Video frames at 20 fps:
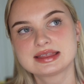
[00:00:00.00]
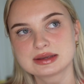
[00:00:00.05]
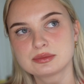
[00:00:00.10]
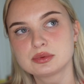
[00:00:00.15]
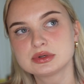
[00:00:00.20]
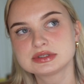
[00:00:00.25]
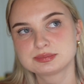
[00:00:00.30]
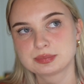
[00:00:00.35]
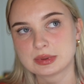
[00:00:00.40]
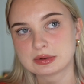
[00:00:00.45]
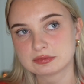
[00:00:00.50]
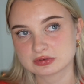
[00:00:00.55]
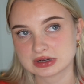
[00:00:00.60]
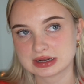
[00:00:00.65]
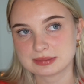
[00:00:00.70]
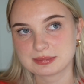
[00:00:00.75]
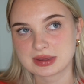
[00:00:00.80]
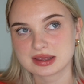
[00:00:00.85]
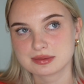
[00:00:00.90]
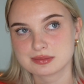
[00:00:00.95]
think what's been
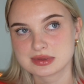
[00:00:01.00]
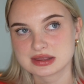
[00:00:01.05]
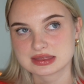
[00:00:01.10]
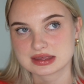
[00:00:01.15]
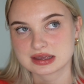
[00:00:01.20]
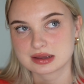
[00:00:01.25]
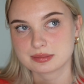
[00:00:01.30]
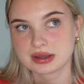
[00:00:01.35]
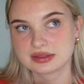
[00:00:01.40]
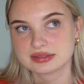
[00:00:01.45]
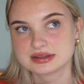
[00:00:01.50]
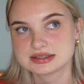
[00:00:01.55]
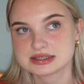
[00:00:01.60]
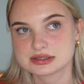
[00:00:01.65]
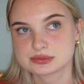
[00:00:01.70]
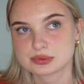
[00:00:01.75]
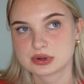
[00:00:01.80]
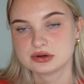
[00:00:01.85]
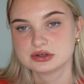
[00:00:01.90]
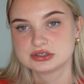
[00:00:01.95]
really making me think about this
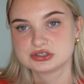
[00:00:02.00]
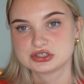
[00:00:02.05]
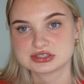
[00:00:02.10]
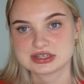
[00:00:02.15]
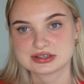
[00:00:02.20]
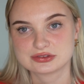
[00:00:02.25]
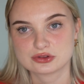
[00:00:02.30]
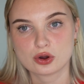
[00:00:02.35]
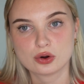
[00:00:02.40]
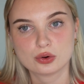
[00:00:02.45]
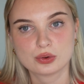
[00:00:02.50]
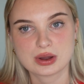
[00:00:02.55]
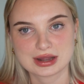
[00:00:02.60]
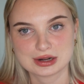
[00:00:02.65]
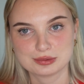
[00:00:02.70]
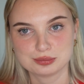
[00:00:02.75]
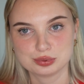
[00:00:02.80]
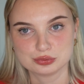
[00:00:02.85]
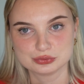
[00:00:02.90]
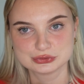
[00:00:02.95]
as well is just like the whole
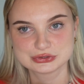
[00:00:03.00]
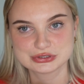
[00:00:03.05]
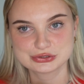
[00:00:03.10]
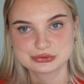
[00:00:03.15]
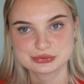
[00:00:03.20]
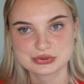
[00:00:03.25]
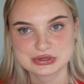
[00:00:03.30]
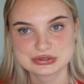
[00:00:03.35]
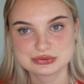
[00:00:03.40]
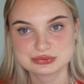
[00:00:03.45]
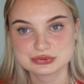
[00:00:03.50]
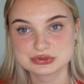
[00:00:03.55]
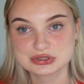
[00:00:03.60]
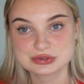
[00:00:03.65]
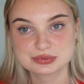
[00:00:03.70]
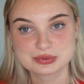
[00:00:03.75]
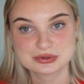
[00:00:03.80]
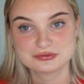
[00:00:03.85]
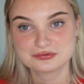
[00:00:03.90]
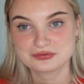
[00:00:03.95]
Anna Paul situation, which
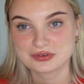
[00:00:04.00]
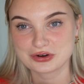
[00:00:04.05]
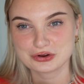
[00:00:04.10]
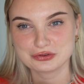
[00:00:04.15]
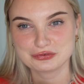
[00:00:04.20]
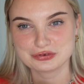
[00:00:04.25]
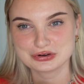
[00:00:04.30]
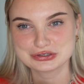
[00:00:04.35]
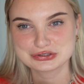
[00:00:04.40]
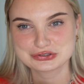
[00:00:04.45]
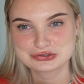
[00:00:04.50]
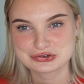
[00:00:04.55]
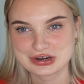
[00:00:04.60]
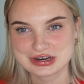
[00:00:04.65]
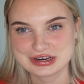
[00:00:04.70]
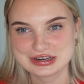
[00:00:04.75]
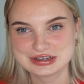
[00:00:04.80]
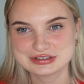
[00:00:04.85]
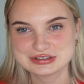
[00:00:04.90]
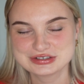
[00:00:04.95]
has been very, very
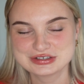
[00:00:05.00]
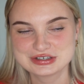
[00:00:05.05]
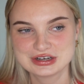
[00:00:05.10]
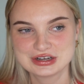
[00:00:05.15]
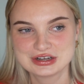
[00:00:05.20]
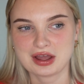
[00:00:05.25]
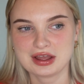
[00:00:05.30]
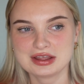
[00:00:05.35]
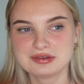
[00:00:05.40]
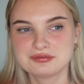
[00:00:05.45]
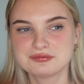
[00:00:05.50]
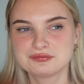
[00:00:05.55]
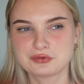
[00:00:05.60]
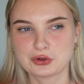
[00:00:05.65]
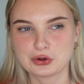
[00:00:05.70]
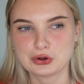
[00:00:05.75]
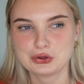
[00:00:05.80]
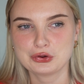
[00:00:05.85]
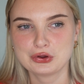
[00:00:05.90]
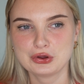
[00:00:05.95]
strange. I
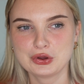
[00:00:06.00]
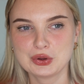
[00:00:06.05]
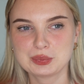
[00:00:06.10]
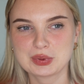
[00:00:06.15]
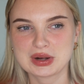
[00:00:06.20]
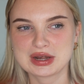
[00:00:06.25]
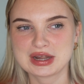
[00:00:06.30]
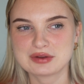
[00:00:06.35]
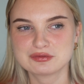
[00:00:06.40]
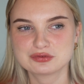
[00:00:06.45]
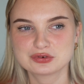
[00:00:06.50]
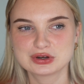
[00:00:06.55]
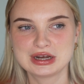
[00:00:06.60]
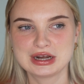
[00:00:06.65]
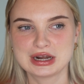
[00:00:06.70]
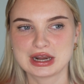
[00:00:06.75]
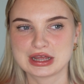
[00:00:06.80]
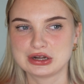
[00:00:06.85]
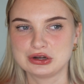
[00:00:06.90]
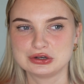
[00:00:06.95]
follow her, but I never
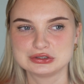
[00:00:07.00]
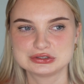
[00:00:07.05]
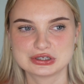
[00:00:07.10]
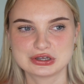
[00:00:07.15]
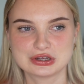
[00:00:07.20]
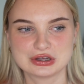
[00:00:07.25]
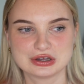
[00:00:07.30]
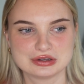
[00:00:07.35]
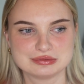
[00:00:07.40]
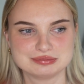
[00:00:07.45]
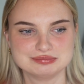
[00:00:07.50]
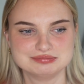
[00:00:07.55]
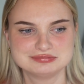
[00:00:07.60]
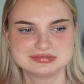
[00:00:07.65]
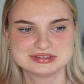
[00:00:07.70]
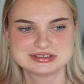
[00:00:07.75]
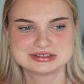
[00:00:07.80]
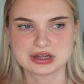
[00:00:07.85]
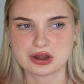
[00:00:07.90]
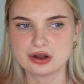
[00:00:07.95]
really like looked at her
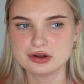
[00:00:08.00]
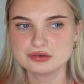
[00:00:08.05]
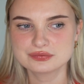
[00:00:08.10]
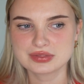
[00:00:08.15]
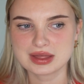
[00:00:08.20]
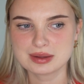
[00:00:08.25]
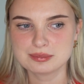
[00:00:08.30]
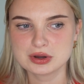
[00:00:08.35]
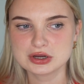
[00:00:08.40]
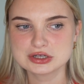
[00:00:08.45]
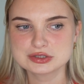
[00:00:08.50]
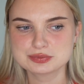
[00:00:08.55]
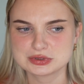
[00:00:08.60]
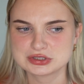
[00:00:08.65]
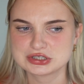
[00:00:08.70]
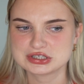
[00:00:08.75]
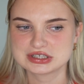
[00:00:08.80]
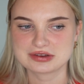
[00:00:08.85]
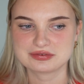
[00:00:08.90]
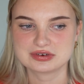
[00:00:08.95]
stuff that much,
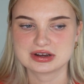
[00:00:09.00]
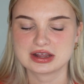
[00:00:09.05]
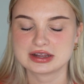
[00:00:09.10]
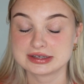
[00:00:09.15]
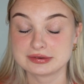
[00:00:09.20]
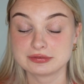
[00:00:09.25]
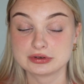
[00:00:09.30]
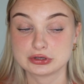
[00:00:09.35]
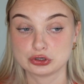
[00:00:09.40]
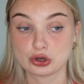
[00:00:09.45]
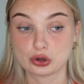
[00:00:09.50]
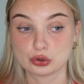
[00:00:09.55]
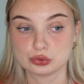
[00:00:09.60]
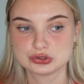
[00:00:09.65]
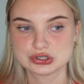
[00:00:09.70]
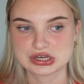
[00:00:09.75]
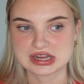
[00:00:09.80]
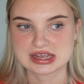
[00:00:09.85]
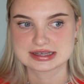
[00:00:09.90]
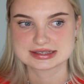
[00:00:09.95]
but I definitely know who
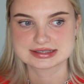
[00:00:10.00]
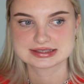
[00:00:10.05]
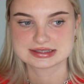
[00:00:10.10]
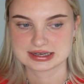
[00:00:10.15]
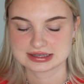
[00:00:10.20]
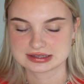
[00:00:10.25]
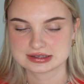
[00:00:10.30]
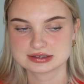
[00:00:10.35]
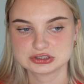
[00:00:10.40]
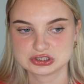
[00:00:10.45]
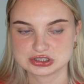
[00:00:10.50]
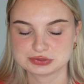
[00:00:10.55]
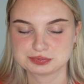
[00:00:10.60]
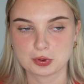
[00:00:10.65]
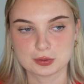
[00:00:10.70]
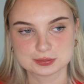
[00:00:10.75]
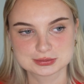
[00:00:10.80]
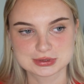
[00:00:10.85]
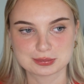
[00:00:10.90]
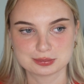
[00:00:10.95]
she is, and like she's
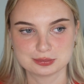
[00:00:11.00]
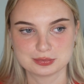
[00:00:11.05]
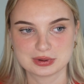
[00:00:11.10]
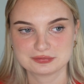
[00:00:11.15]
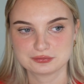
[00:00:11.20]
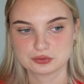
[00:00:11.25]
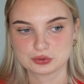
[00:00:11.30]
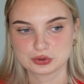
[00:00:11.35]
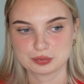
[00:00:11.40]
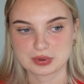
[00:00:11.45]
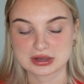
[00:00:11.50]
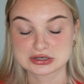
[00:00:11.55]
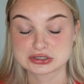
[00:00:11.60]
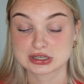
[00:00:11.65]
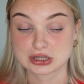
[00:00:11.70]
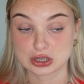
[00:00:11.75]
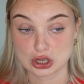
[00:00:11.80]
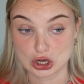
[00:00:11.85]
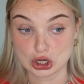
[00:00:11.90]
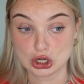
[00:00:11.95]
popped up on my For You page
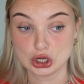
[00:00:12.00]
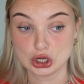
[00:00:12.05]
like a